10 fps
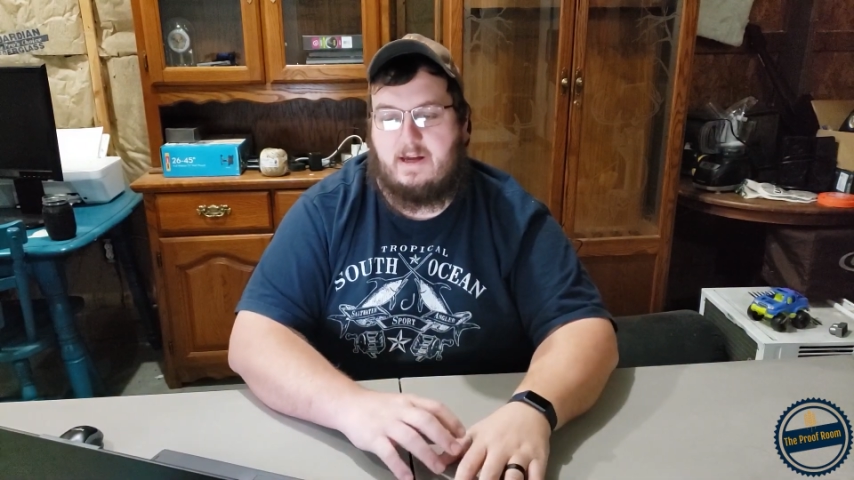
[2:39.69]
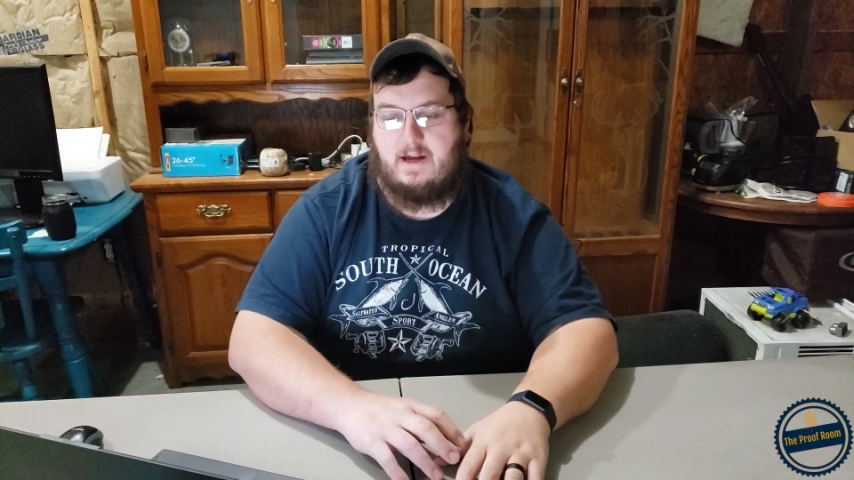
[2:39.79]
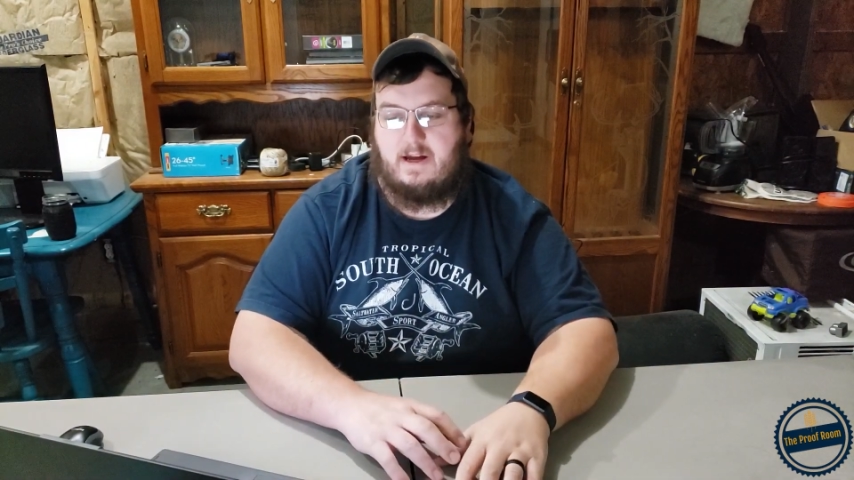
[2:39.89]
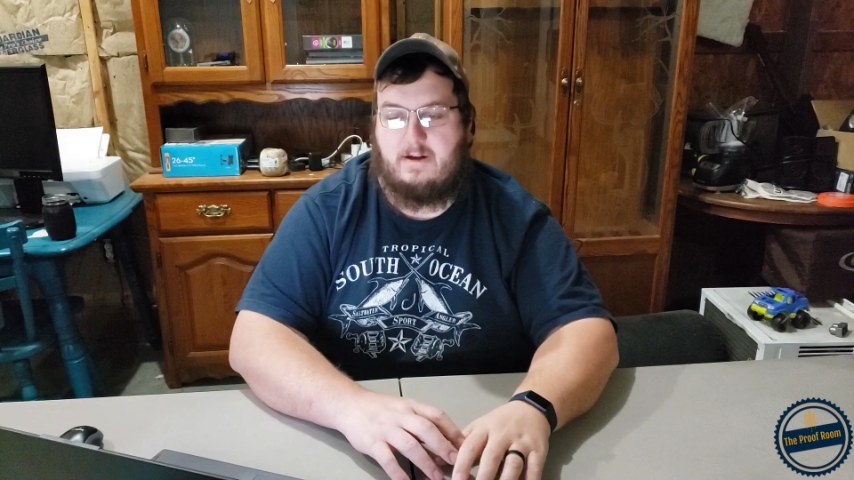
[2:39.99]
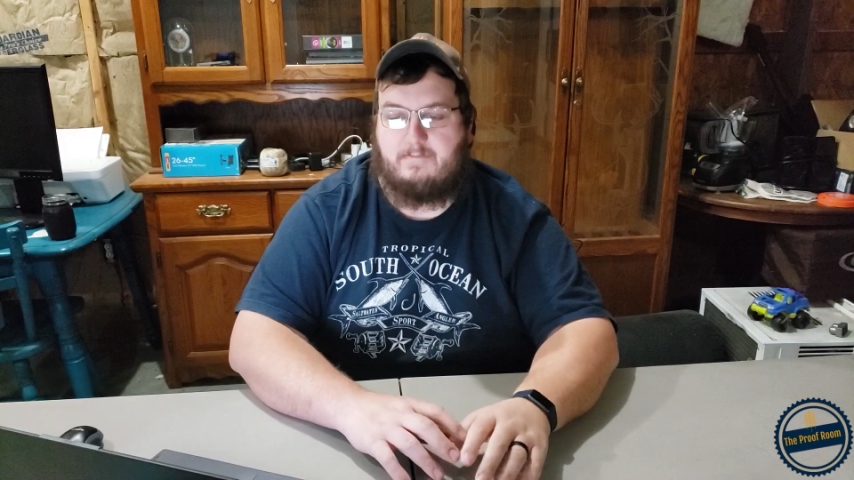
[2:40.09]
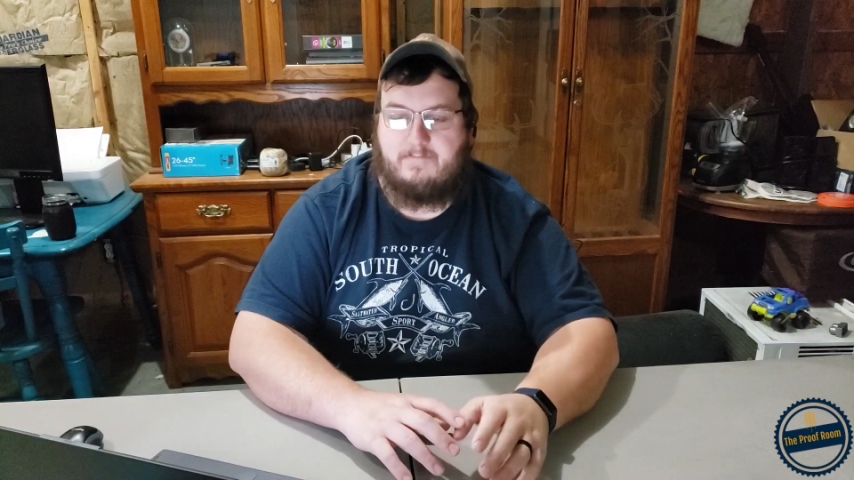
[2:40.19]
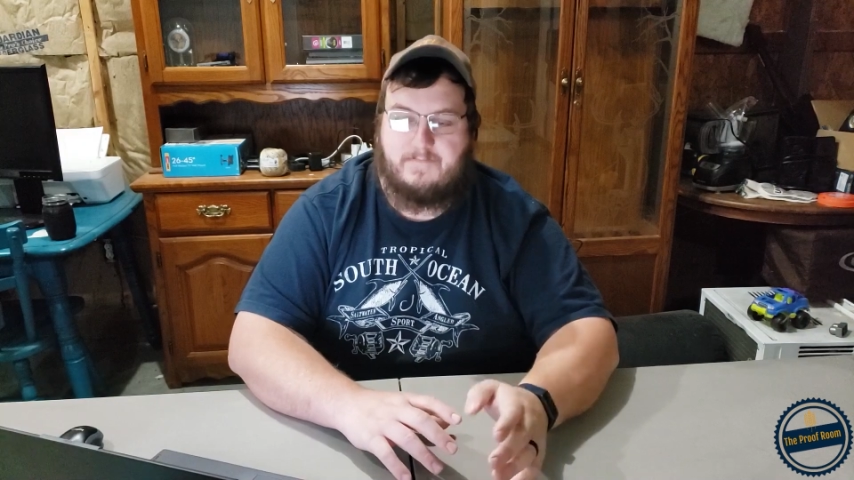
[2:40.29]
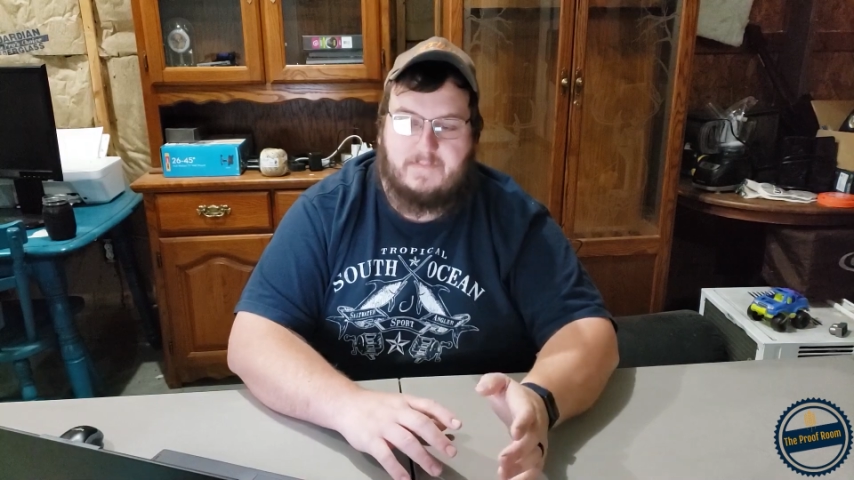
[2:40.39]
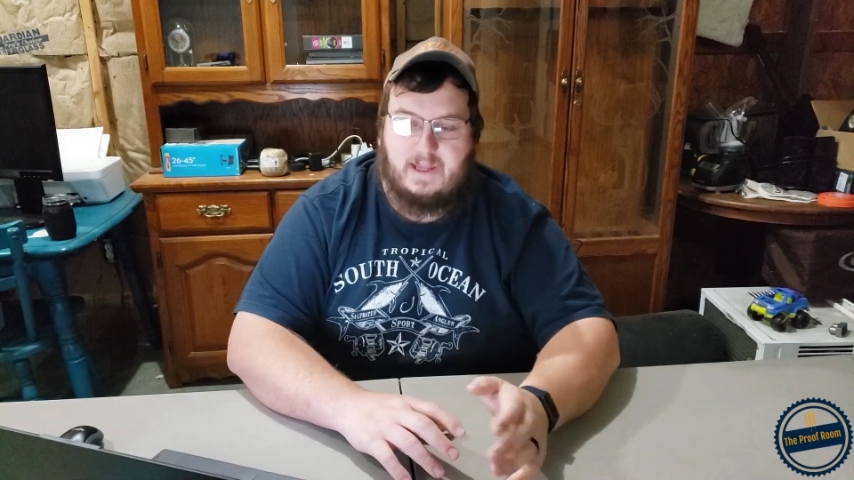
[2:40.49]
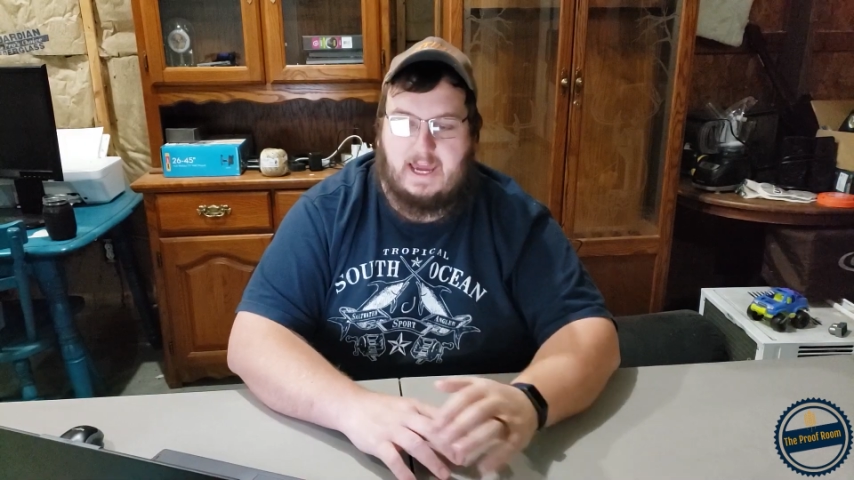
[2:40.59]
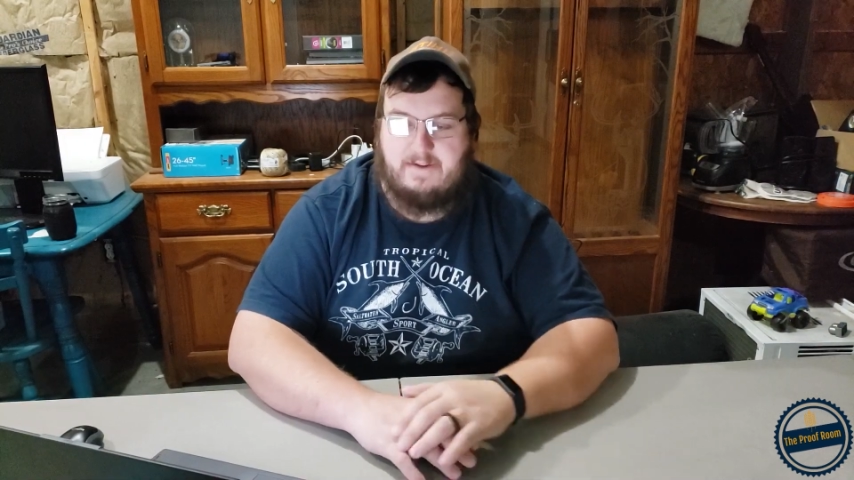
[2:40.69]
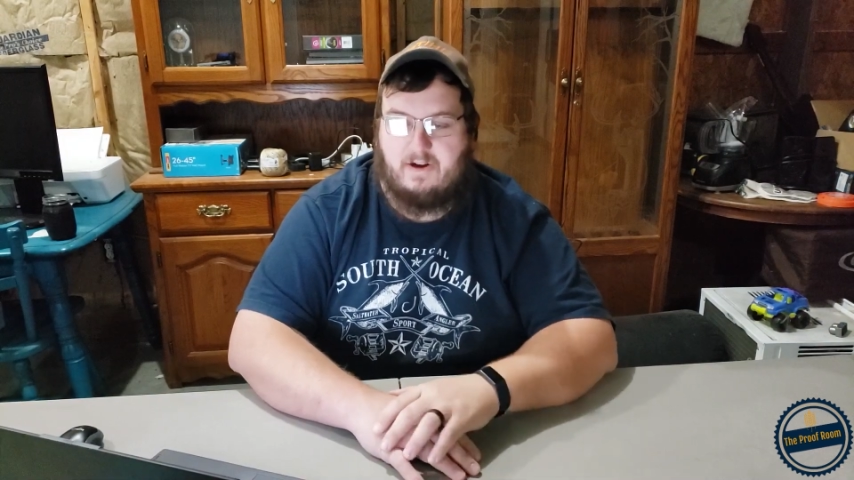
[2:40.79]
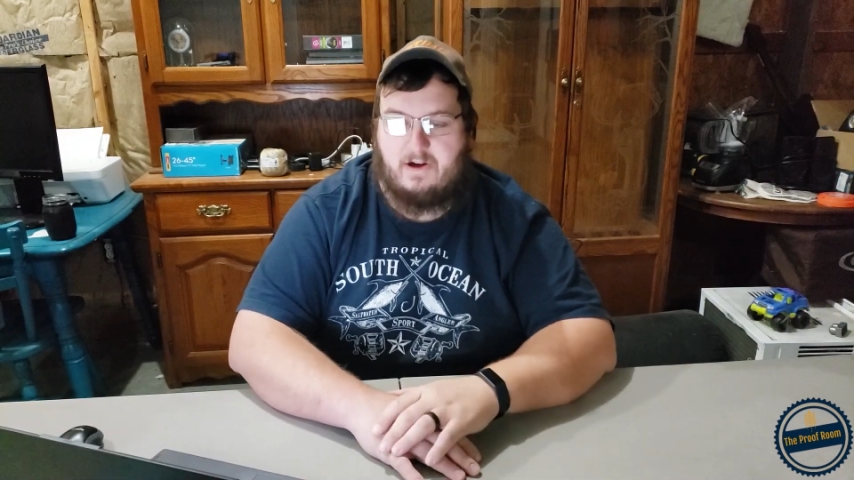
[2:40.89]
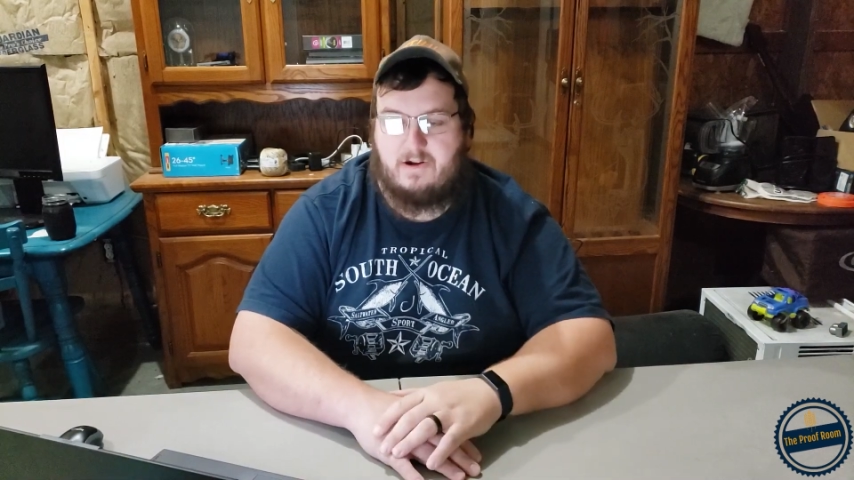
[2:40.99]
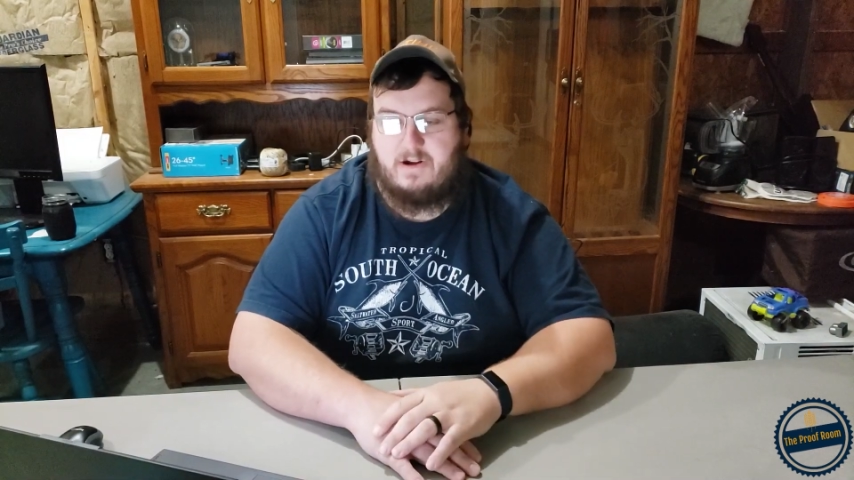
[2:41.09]
um, I have
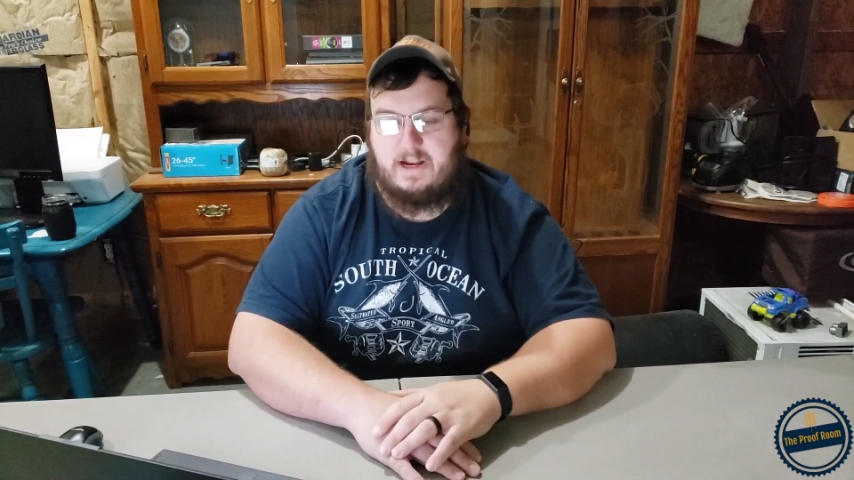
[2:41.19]
one hundred